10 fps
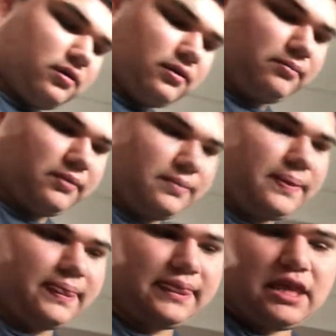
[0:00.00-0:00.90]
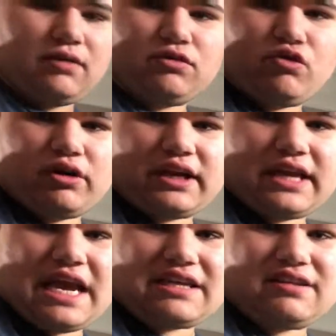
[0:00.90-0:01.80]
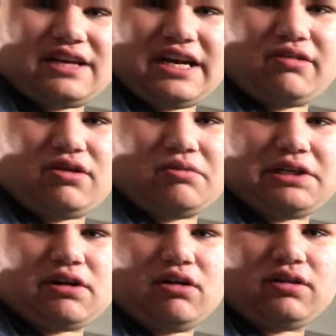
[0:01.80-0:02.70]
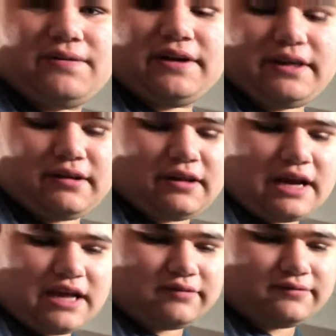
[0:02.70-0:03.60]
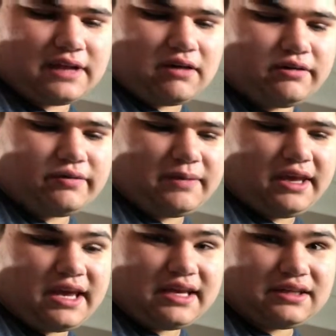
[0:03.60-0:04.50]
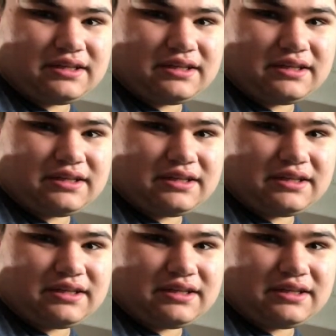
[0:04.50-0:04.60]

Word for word: I'm, I'm an orchid cactus, and I don't know which cultivar it is because it hasn't flowered for me yet.